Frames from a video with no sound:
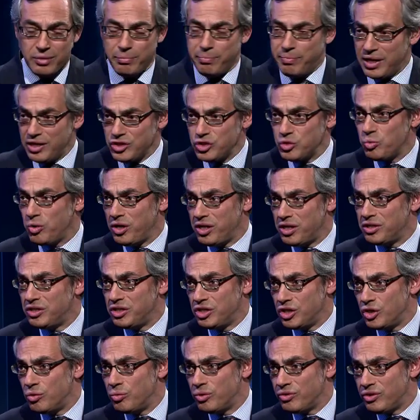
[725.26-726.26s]
the best way to
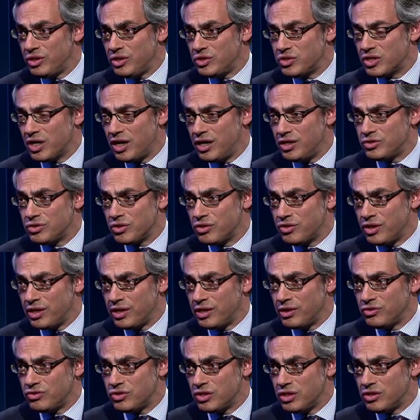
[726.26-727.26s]
deal with these kinds of
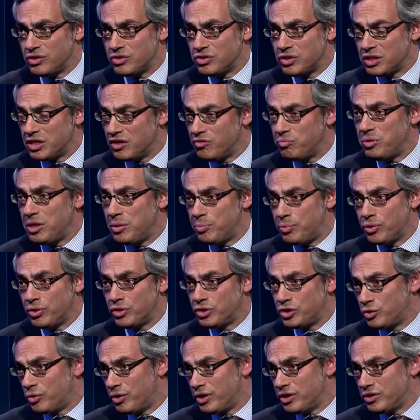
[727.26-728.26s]
things is to give people
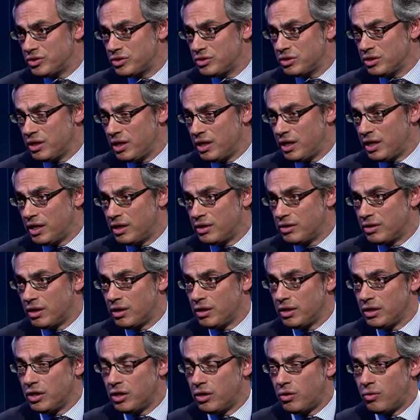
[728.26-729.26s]
a choice. And,
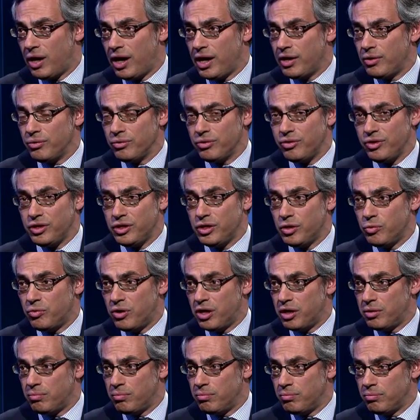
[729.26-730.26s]
uh, you know, I don't think you
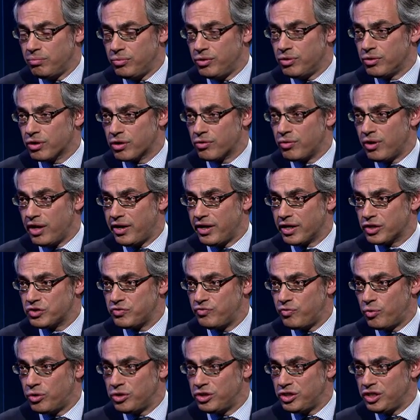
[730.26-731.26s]
want bureaucrat X
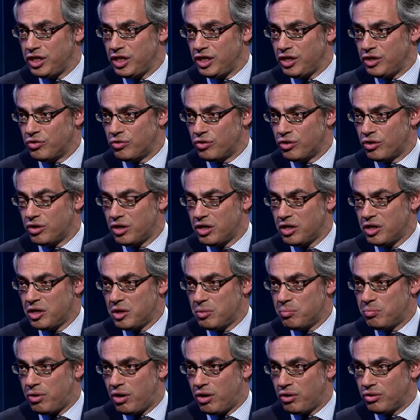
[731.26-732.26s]
fourteen or
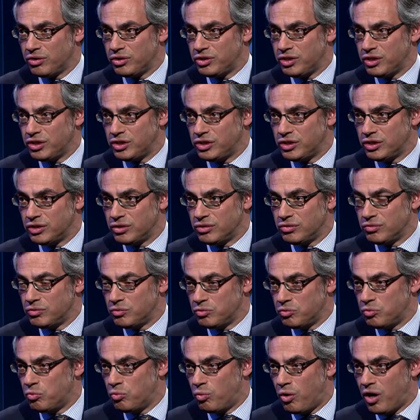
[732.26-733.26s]
politician
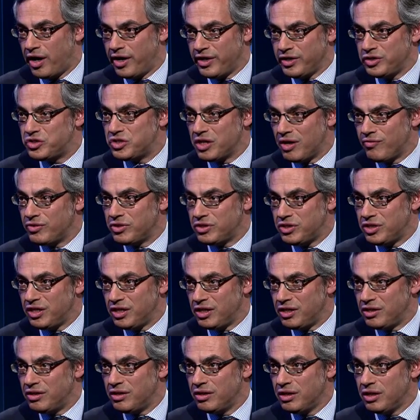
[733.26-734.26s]
Y
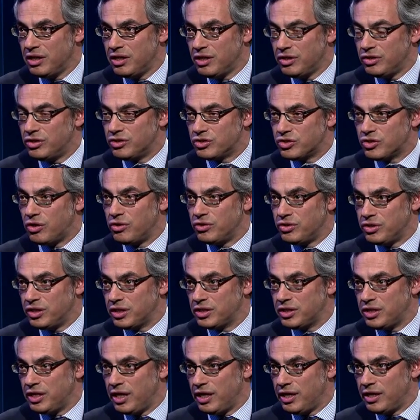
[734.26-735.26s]
seventeen to start
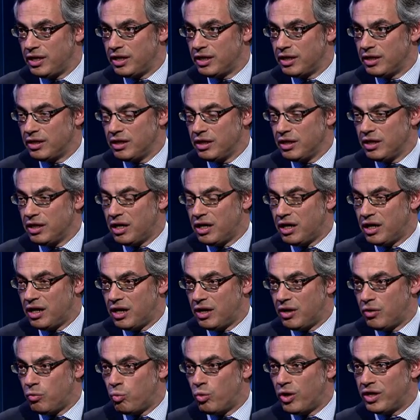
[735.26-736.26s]
dictating
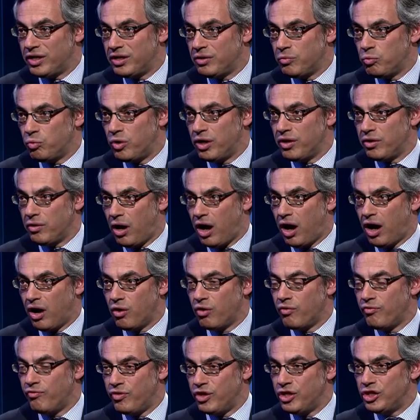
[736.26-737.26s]
uh, what what
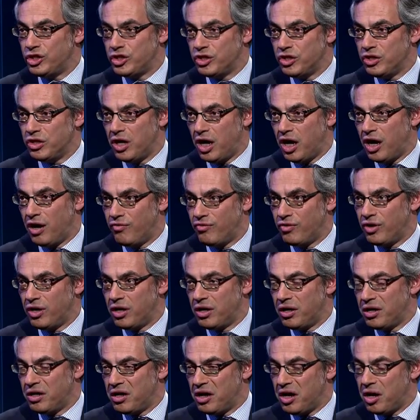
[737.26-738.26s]
our vision of
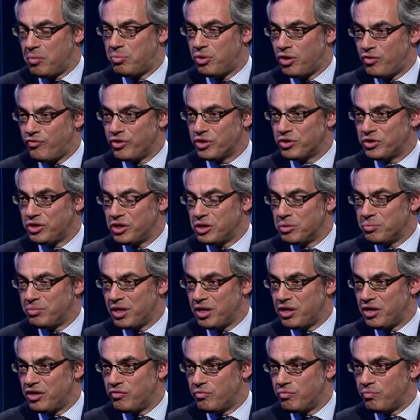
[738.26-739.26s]
a, a perfectly
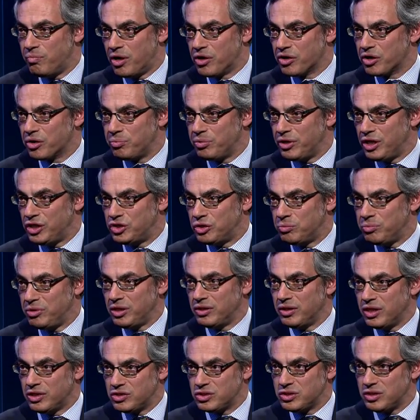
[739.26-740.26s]
competitive marketplace should
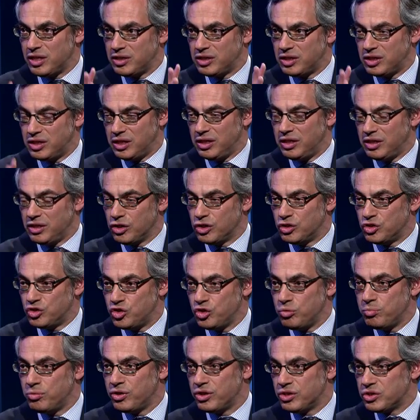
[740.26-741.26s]
be. Let's let the
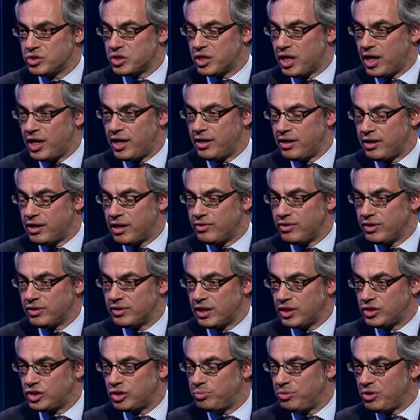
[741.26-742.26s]
consumer decide, and I think
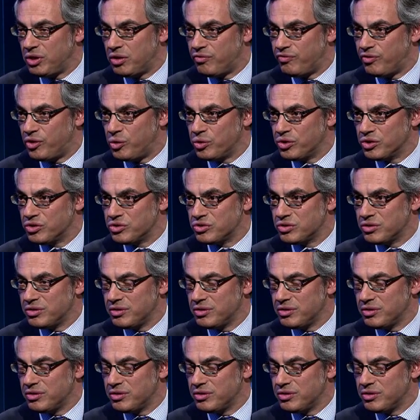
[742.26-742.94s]
that should be our focus.